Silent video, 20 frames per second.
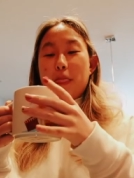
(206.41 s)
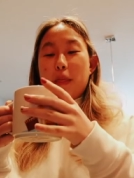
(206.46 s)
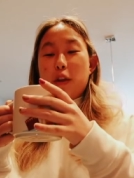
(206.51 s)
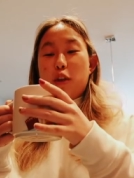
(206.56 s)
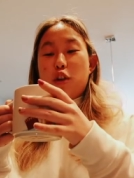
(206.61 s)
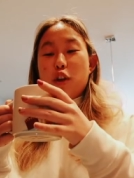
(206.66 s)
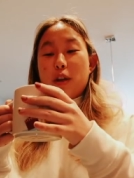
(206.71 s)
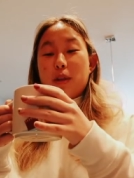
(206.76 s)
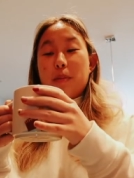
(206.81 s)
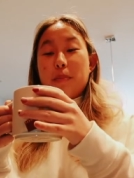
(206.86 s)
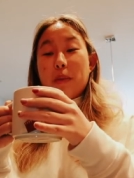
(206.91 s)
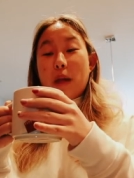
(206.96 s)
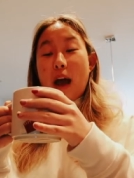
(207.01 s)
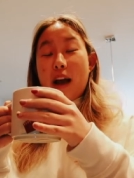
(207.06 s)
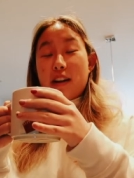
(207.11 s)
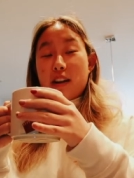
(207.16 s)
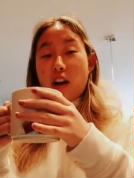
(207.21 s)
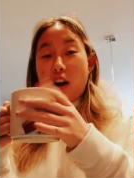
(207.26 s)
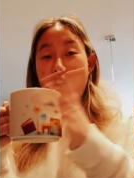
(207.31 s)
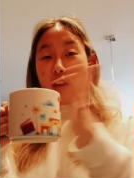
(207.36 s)
just
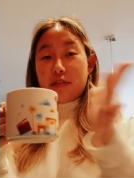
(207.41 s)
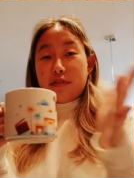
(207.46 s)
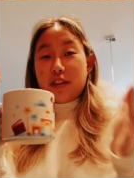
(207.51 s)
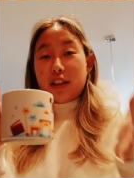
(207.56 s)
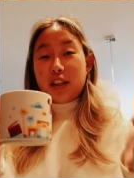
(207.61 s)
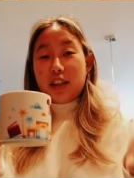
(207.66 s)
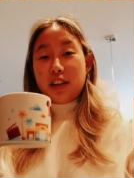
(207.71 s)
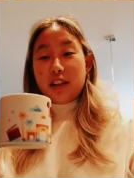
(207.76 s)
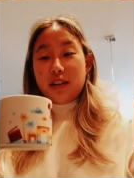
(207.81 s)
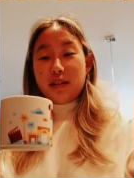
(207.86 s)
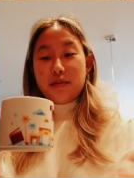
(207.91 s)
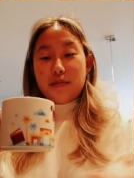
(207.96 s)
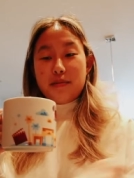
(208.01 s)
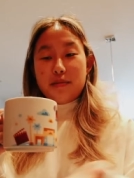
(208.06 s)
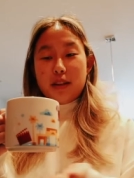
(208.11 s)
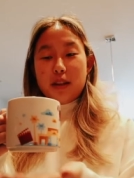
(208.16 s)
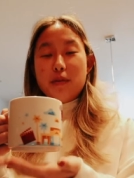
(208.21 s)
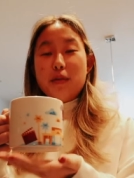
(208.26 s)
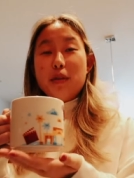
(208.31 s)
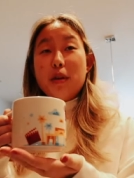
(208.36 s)
black coffee
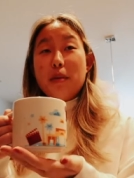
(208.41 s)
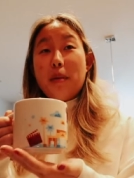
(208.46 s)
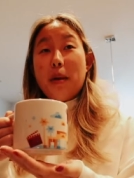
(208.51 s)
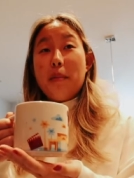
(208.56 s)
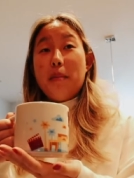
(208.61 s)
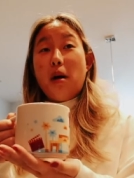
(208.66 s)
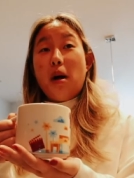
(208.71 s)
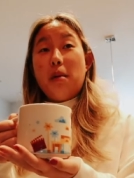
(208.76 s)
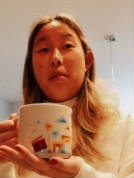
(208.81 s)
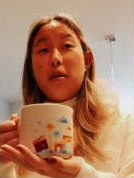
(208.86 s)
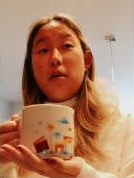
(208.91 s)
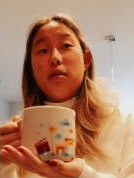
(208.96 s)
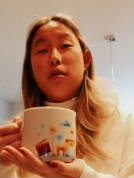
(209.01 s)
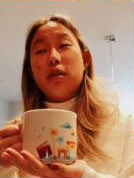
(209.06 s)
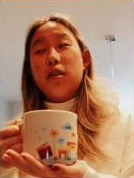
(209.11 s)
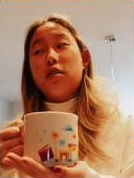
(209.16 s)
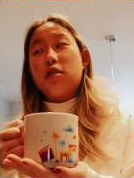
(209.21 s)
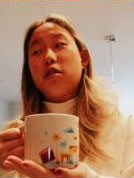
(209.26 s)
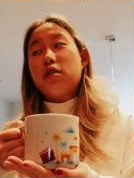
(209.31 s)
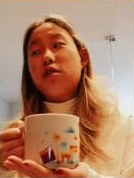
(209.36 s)
even though my mom only
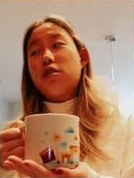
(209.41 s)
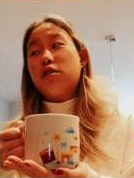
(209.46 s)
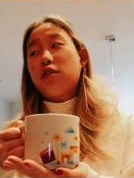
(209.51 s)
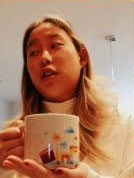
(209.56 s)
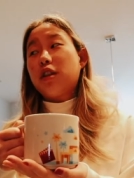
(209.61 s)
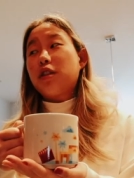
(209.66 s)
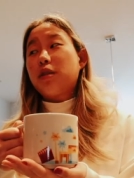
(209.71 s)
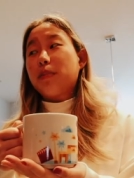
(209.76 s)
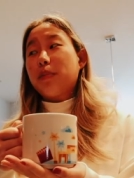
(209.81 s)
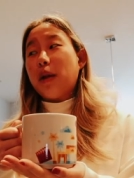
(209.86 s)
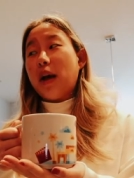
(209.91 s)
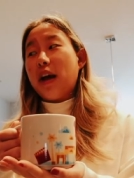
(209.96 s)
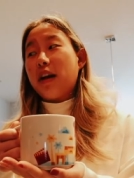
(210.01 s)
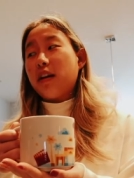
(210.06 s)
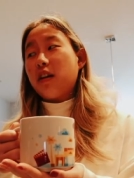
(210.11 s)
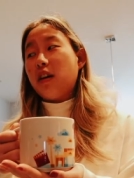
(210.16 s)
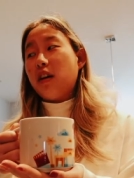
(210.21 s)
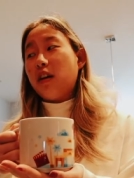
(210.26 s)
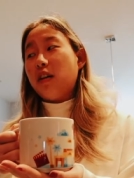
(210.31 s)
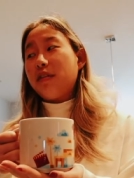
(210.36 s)
just drinks black
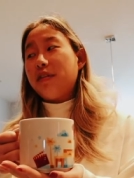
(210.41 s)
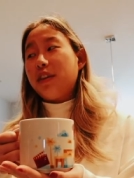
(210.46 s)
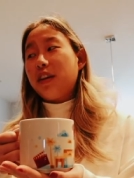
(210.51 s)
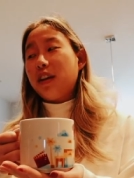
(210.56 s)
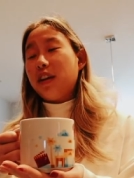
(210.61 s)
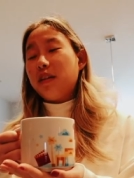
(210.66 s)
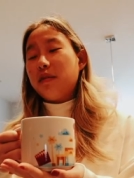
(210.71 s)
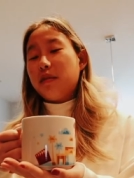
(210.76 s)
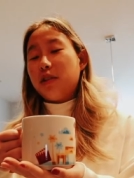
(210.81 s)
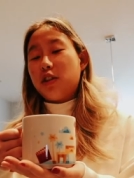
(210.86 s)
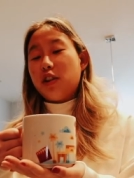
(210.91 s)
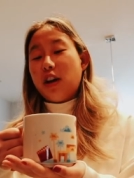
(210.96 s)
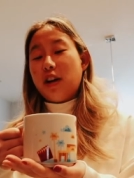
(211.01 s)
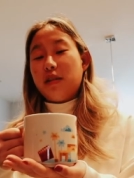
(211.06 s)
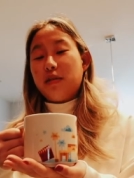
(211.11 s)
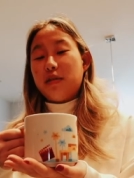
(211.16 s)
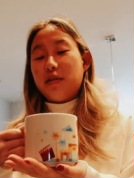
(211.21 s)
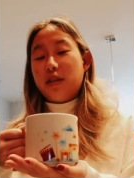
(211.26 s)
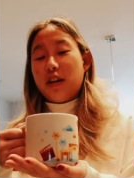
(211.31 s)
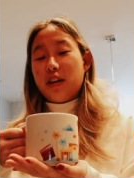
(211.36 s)
coffee, which I
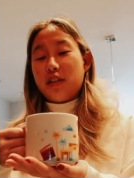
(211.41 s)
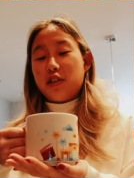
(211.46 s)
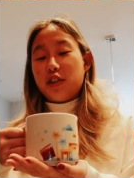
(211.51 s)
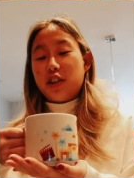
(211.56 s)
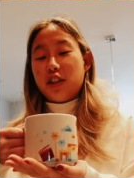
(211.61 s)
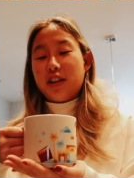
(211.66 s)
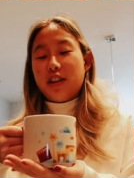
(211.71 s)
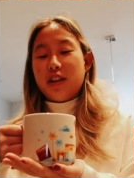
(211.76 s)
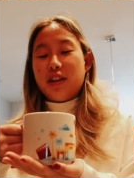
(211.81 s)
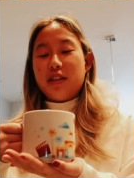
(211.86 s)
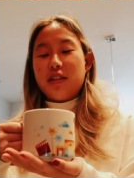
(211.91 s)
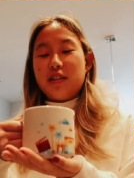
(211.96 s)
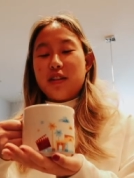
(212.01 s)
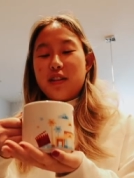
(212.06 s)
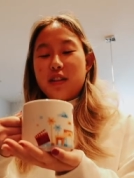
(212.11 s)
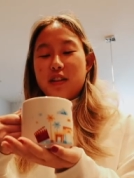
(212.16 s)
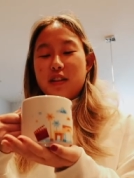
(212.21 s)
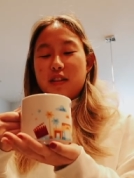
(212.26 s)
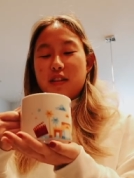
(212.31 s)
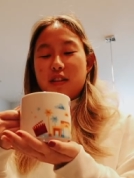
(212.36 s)
don't know how she does
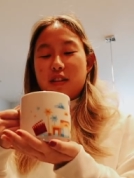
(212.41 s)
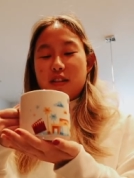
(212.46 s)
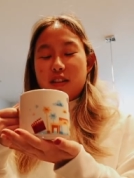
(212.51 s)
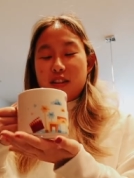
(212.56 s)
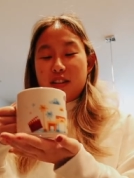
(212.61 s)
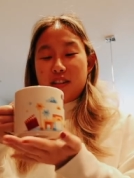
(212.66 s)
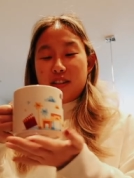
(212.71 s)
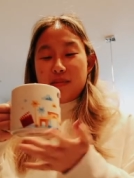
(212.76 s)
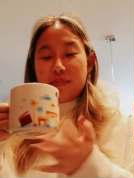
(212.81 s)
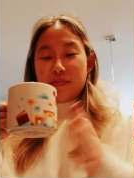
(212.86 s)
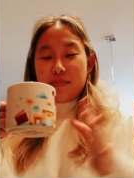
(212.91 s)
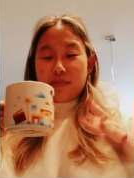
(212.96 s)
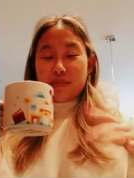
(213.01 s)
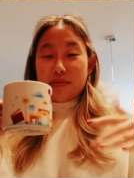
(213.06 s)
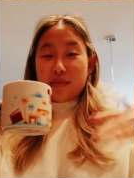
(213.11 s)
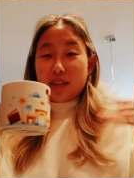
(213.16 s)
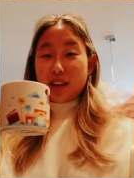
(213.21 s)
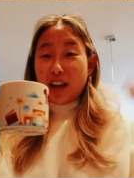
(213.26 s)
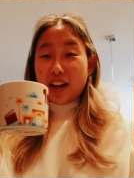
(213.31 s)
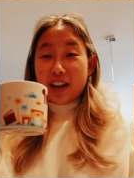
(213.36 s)
because
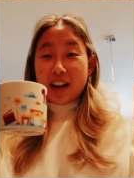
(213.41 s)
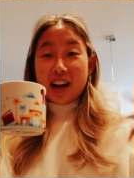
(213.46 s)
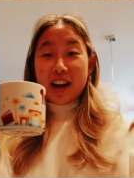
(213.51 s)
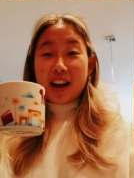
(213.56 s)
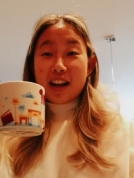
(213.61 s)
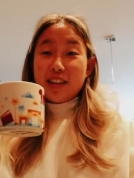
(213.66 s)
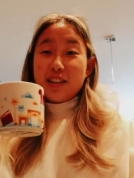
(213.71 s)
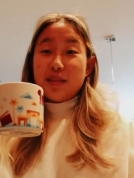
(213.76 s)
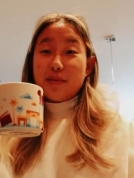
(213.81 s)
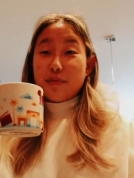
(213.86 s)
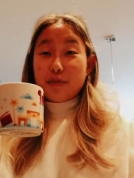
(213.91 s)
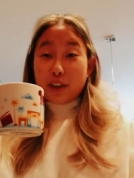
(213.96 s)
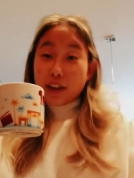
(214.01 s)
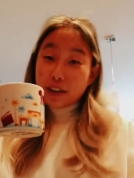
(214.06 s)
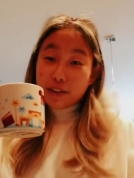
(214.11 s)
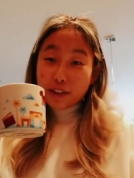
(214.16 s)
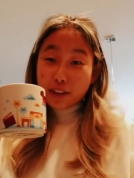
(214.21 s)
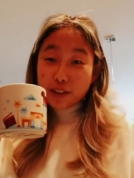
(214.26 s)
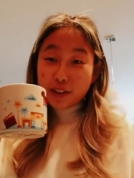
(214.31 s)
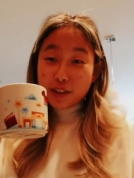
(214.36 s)
I gotta have some
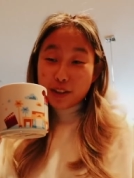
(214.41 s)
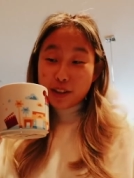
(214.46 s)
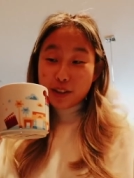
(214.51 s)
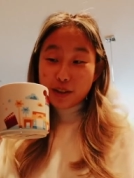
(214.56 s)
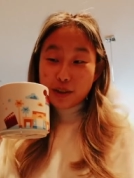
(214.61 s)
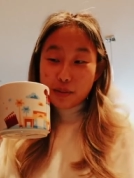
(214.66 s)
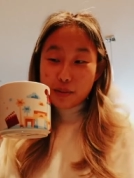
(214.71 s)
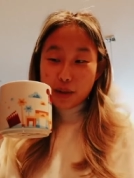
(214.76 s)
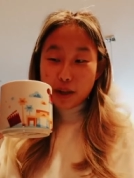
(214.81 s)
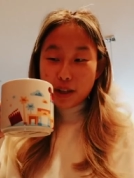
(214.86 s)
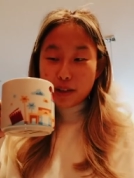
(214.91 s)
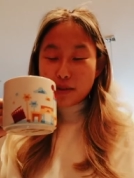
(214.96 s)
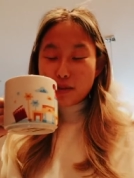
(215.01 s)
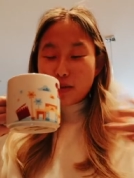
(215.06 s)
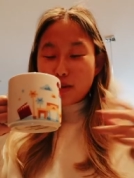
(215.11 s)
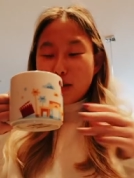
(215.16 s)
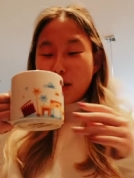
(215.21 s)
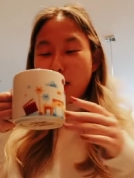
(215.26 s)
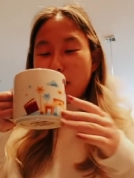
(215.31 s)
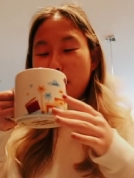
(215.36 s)
flavors, you know what I mean?
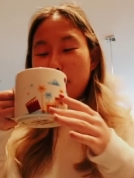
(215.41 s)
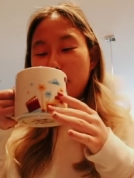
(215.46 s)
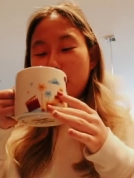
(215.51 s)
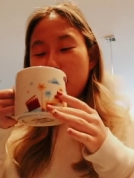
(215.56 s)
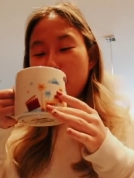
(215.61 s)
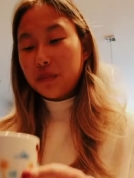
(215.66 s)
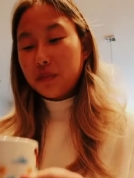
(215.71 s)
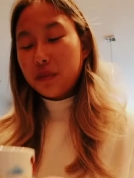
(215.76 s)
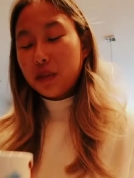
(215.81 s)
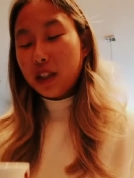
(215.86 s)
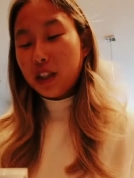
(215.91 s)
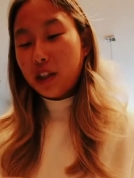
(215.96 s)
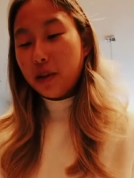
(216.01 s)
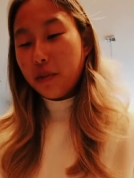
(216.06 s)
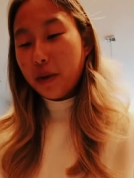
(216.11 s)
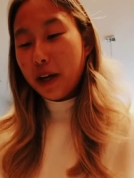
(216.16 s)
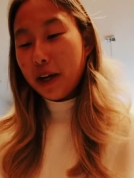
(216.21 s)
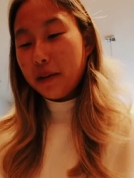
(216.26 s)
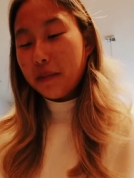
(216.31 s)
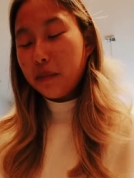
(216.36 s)
So
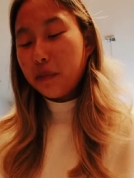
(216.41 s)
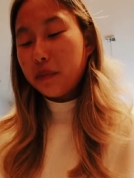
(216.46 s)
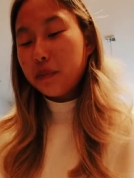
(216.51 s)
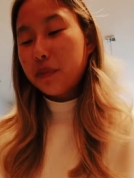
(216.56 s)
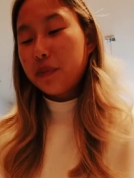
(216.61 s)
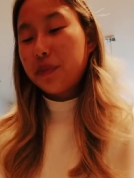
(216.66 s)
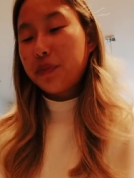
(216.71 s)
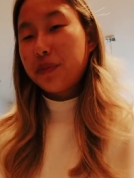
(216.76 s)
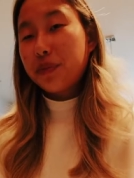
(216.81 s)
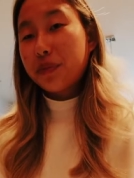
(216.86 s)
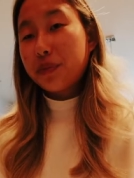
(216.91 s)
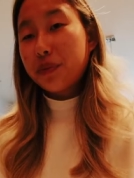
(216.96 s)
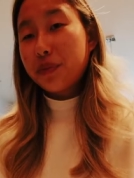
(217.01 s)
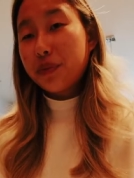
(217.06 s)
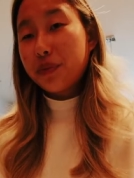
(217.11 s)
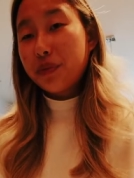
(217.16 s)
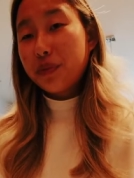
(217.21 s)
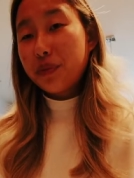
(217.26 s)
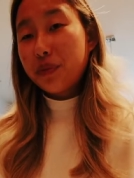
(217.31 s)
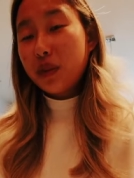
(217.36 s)
anyway,
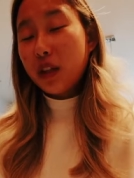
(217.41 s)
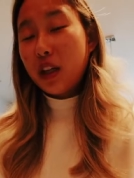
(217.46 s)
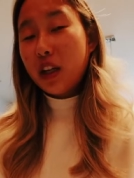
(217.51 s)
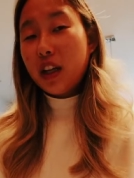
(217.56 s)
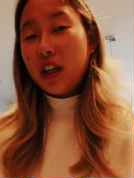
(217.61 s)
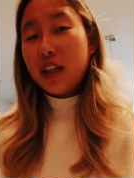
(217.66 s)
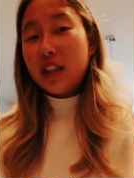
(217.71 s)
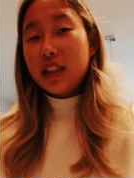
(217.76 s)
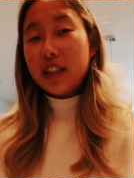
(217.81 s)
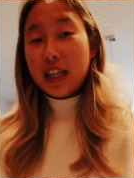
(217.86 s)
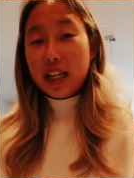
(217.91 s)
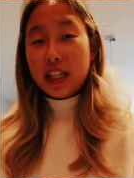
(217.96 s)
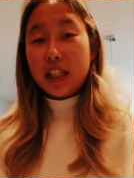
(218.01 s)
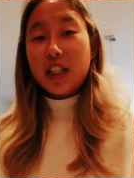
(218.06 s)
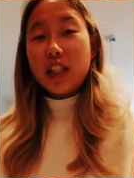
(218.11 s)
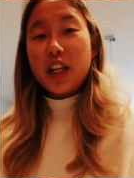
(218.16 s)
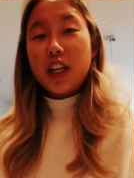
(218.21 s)
tastes